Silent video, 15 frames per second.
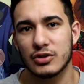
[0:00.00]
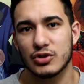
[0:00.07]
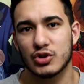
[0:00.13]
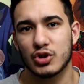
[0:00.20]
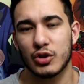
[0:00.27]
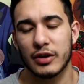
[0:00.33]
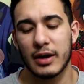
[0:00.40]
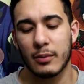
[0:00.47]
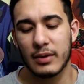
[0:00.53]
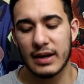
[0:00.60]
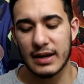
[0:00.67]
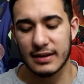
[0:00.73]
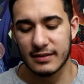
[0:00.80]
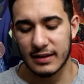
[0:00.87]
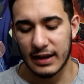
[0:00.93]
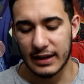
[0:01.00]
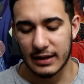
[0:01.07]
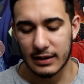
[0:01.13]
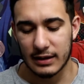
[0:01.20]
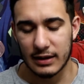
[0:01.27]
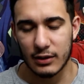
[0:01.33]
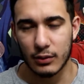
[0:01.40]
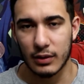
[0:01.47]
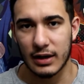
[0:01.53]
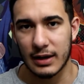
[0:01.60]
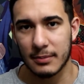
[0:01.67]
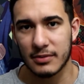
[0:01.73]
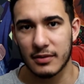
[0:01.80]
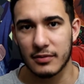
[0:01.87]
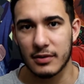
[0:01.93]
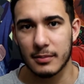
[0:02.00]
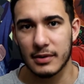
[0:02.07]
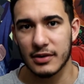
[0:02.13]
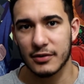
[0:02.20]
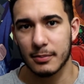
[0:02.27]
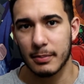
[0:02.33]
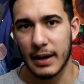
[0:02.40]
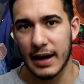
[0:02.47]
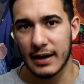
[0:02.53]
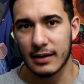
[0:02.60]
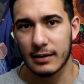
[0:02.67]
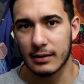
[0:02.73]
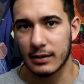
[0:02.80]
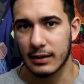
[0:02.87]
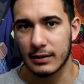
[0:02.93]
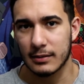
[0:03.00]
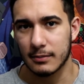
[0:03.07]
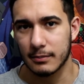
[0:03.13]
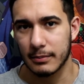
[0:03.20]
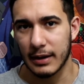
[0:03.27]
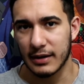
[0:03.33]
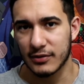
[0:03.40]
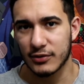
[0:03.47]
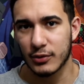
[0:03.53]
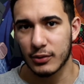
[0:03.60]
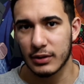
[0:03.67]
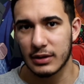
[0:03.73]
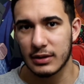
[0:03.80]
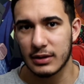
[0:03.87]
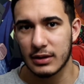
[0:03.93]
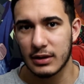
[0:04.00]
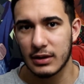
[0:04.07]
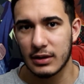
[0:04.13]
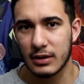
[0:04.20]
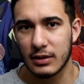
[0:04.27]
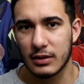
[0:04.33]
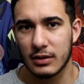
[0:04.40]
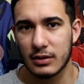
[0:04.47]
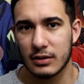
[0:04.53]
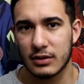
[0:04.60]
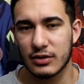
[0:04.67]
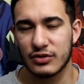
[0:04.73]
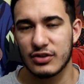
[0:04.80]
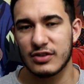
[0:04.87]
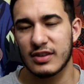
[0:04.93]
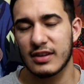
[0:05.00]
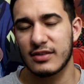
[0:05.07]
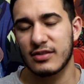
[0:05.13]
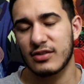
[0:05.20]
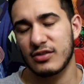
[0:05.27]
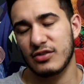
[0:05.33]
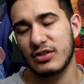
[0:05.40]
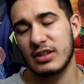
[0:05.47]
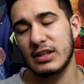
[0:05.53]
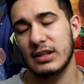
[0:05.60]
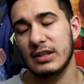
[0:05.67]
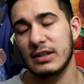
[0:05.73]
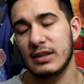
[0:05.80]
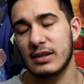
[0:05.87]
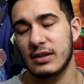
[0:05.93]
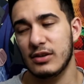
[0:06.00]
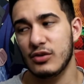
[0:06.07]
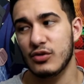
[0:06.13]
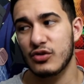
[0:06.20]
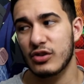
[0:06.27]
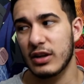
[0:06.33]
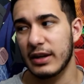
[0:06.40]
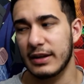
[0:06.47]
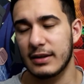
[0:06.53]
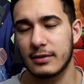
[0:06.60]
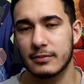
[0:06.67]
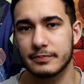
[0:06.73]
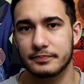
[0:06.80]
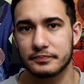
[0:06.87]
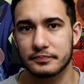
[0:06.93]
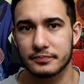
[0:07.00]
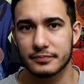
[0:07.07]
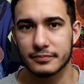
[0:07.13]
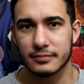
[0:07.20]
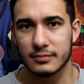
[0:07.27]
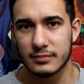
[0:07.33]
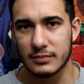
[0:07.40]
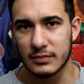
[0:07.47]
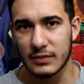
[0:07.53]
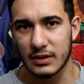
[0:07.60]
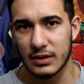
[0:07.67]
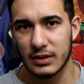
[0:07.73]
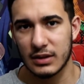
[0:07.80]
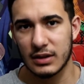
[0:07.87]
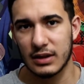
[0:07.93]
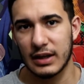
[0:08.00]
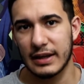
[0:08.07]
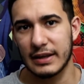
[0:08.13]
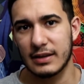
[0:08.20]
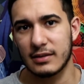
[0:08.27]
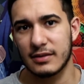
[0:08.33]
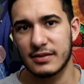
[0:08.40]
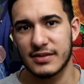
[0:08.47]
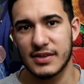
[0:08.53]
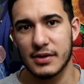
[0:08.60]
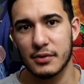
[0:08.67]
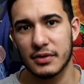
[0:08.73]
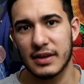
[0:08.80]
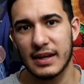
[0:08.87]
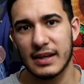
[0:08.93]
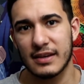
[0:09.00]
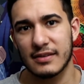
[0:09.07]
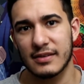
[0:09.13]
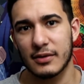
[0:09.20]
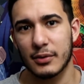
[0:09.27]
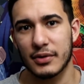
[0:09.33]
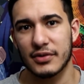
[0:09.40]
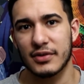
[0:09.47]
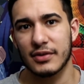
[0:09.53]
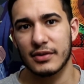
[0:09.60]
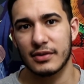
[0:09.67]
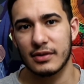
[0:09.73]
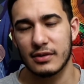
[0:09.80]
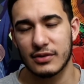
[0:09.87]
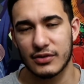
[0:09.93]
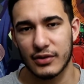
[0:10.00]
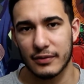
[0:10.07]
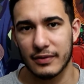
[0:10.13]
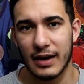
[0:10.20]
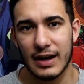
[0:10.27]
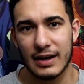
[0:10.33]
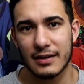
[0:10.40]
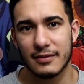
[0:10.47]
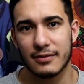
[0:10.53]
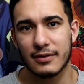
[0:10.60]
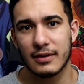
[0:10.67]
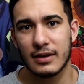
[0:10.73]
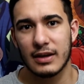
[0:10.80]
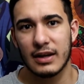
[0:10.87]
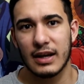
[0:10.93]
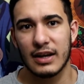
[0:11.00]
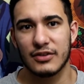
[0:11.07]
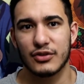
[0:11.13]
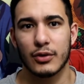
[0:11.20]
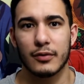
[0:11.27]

So then we get into like a little glimpse of Ymir's backstory, because she says she used to like steal things in order to survive, and she